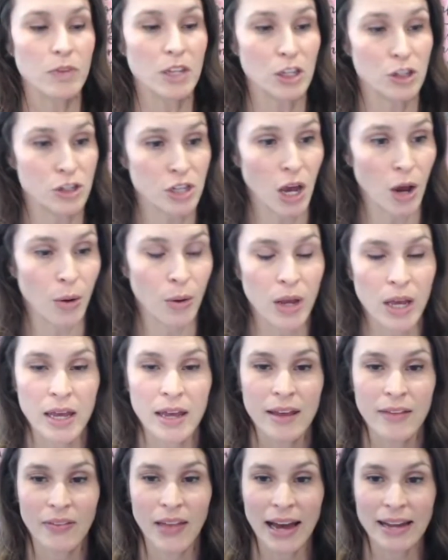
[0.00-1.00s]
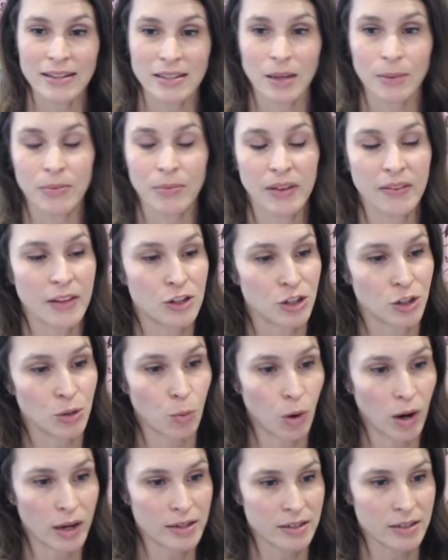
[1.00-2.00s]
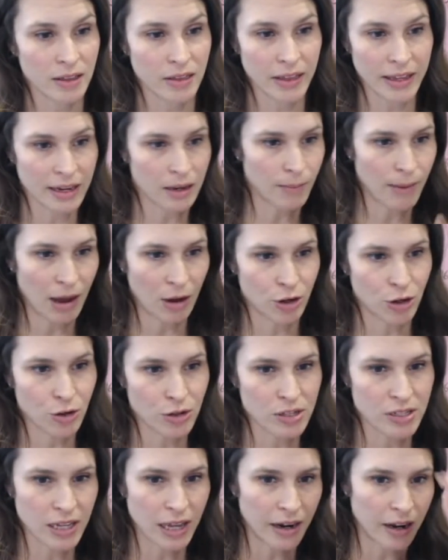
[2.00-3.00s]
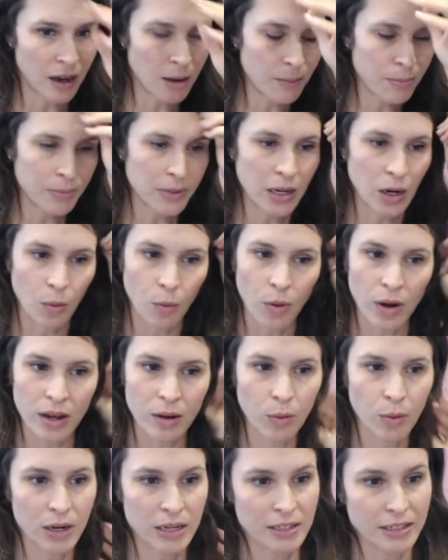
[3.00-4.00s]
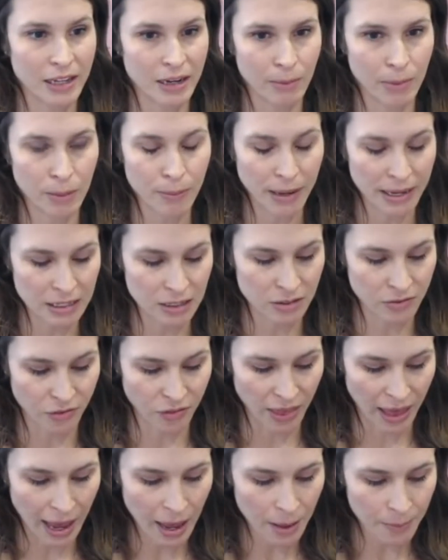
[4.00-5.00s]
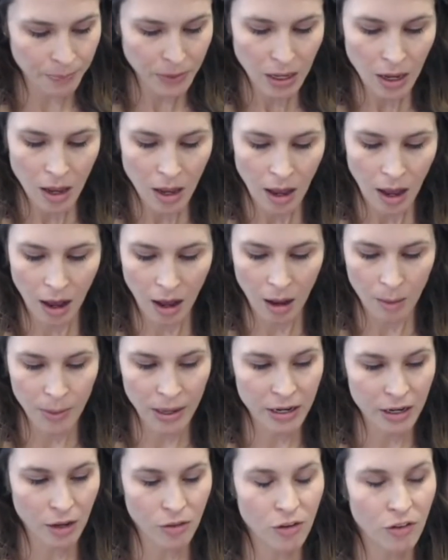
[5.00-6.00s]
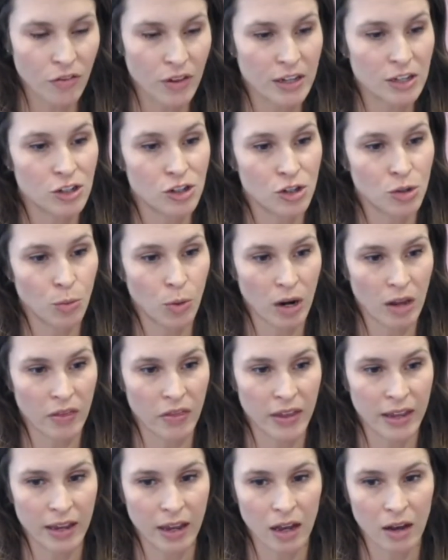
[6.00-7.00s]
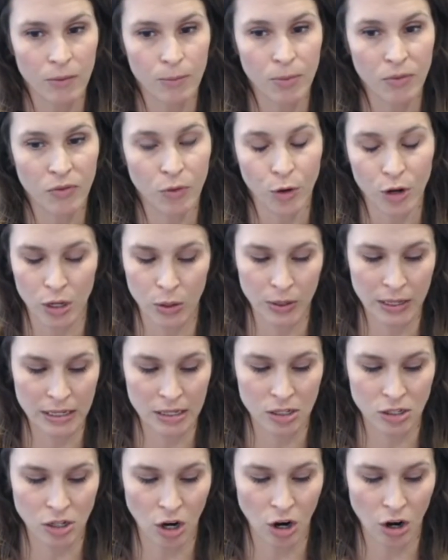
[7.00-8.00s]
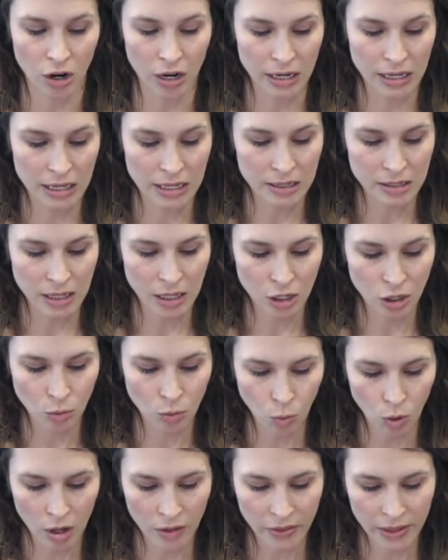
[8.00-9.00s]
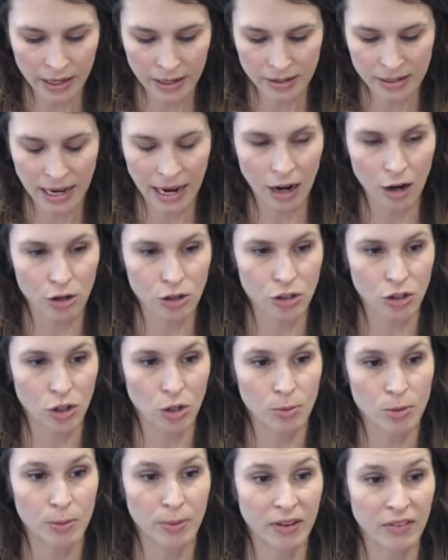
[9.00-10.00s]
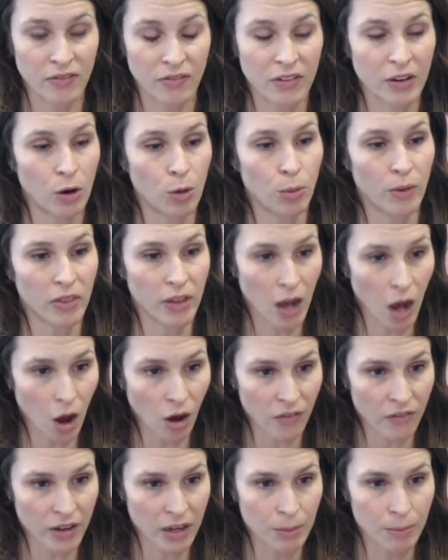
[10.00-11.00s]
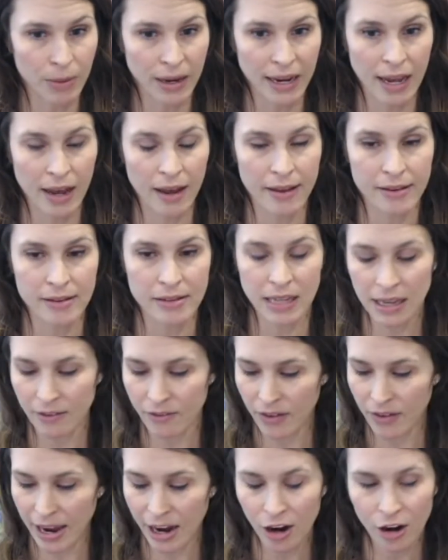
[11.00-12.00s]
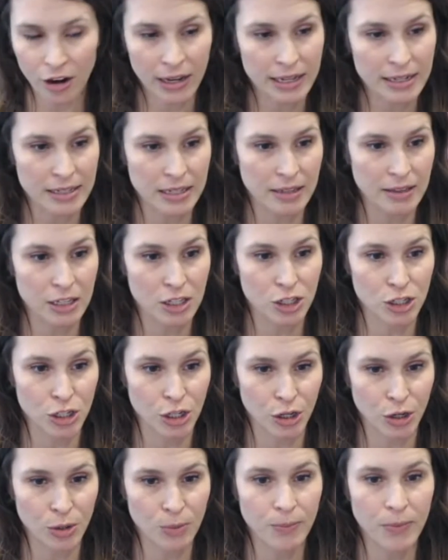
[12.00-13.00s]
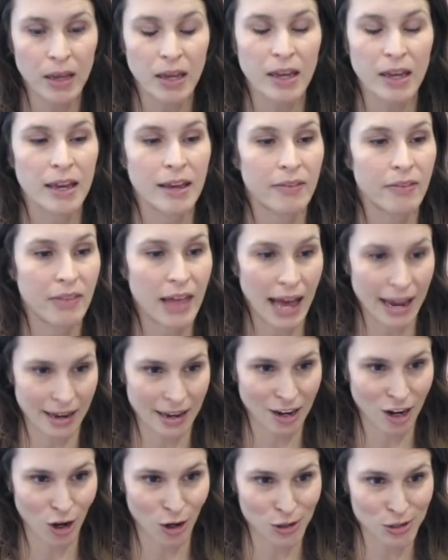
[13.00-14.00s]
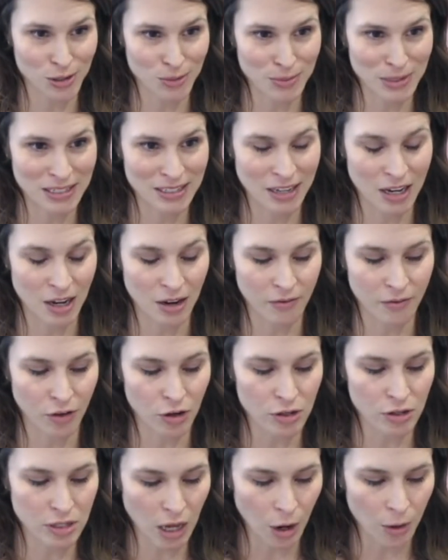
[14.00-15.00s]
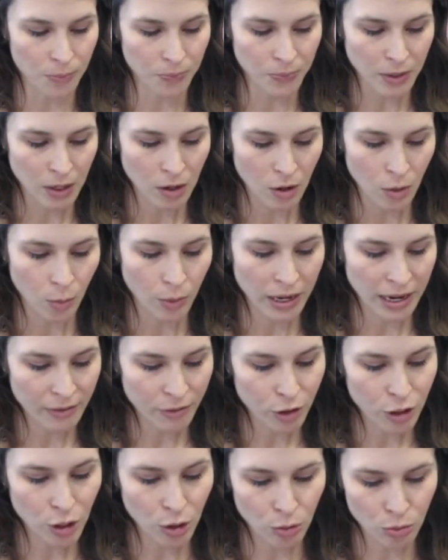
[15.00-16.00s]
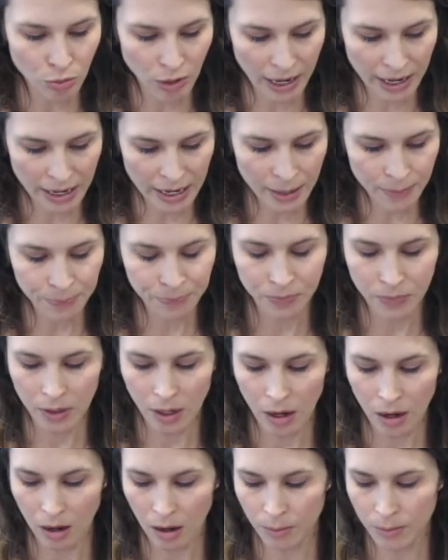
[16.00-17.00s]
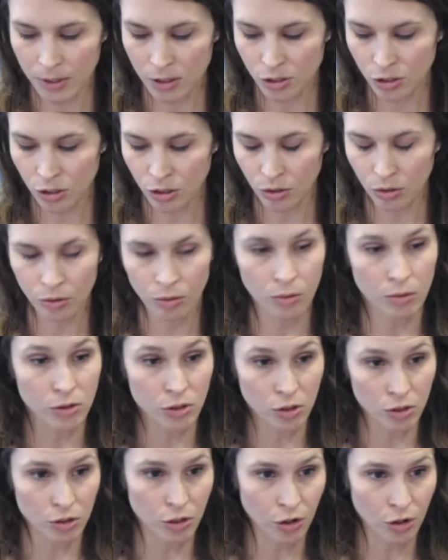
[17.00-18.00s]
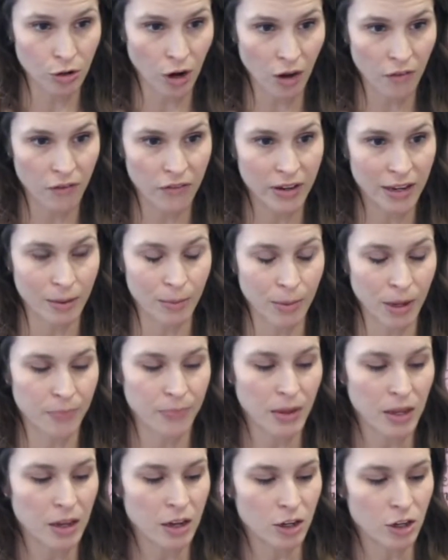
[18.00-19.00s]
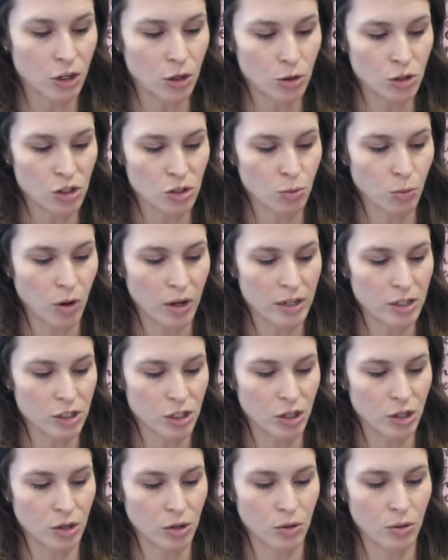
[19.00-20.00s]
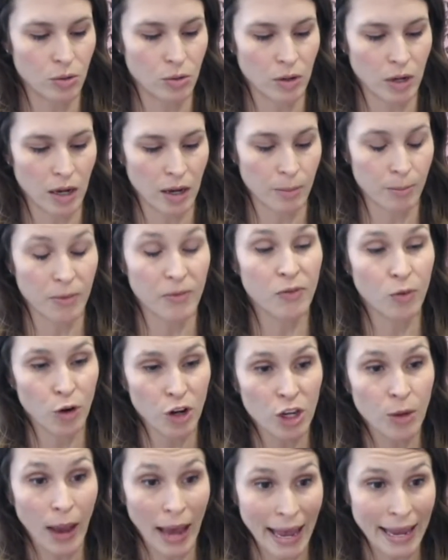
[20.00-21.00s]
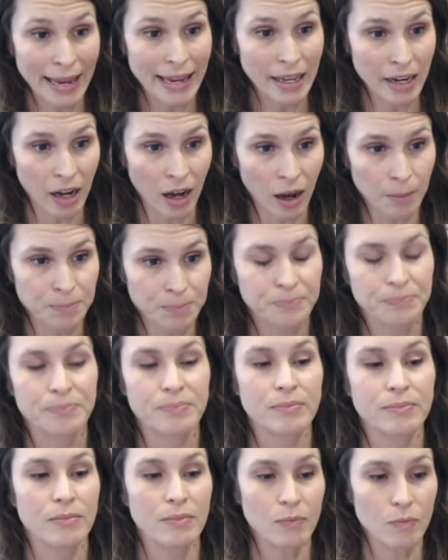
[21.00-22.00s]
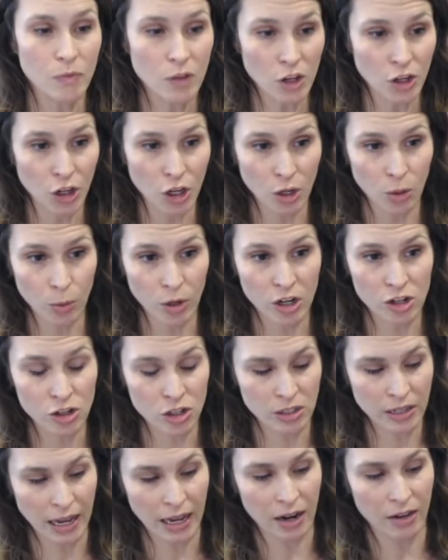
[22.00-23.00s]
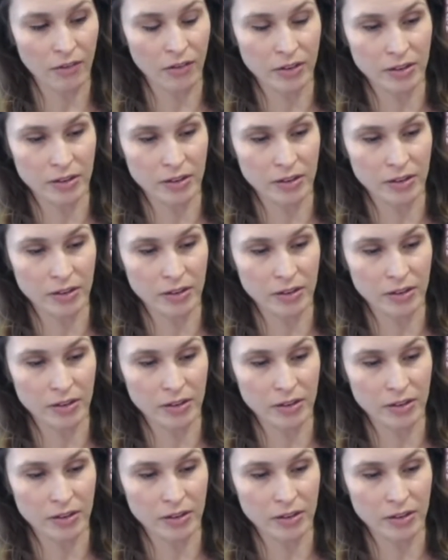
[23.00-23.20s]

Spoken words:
So that's something that you want to think about your setup, what is going to be best for that. Another thing that you want to think of before you get started is that you want the entire tube to be filled with coffee, because if air gets in this tube, that can cause some discomfort. So whenever you're ready to do your coffee enema, you just want to, before you hang it up, you're going to want to just kind of